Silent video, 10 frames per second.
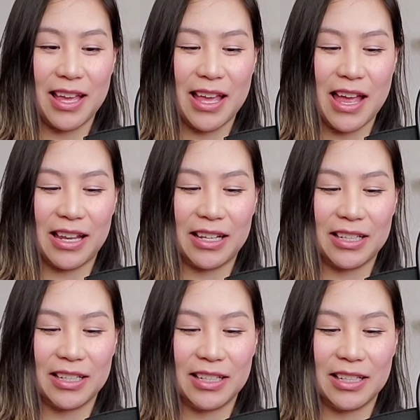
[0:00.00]
and
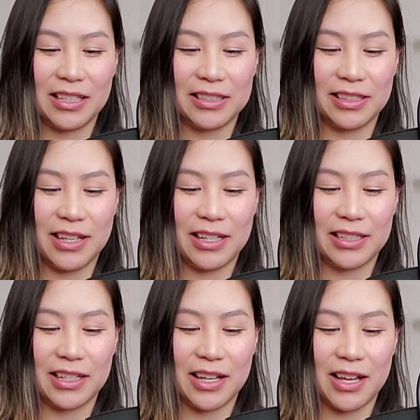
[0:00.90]
is
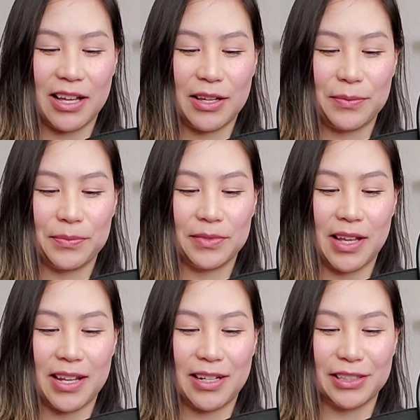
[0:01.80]
like, and
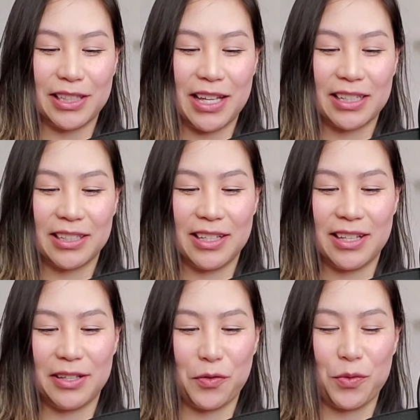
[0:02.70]
I was like,
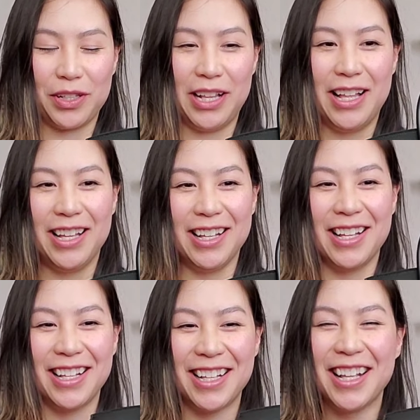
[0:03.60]
will
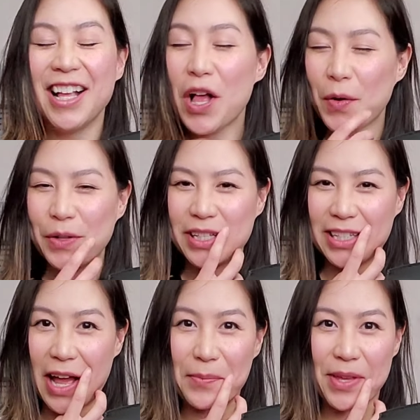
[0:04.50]
it
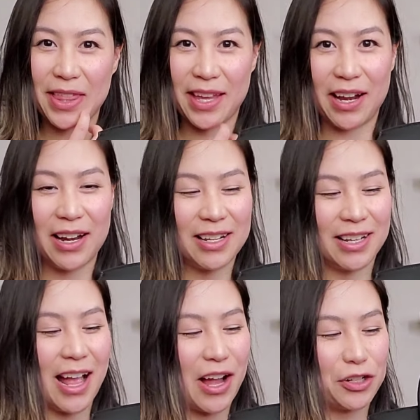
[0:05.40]
not be there in
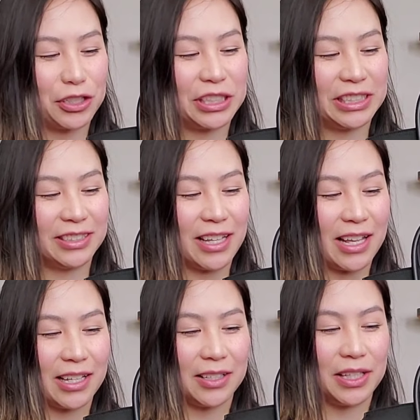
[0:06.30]
an hour? She's
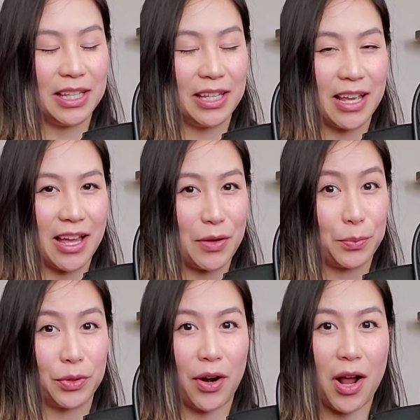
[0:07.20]
like, yeah,
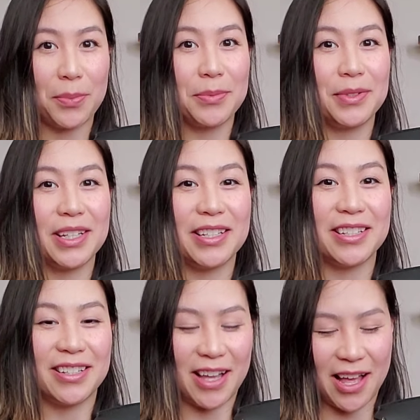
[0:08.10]
probably
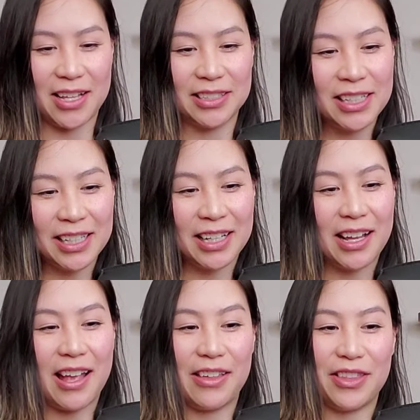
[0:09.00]
not.
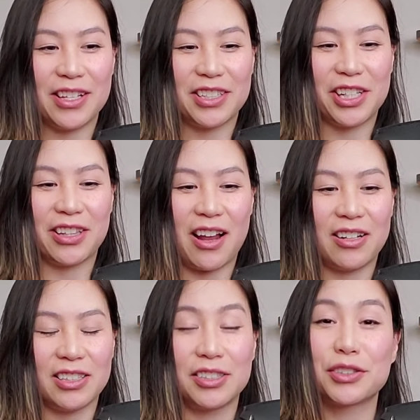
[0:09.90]
And I think she thought
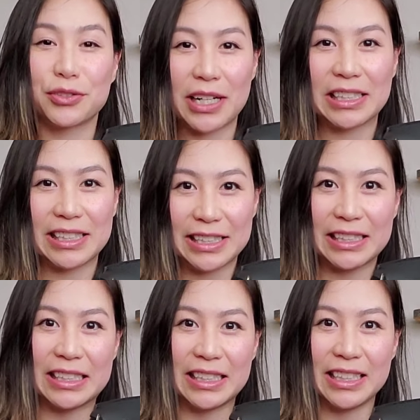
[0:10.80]
I was crazy
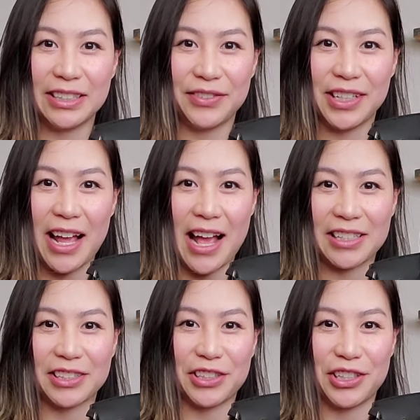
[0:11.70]
to even
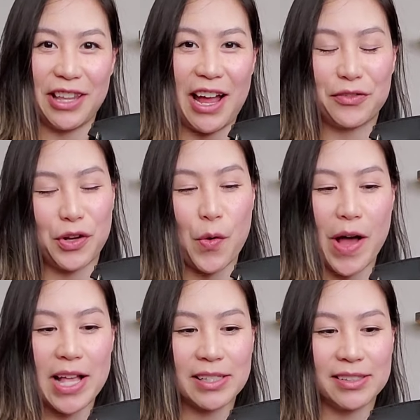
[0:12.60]
ask her that
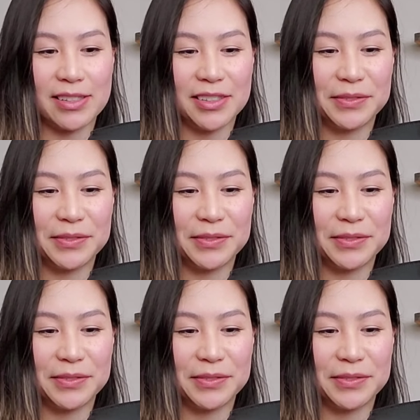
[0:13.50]
request.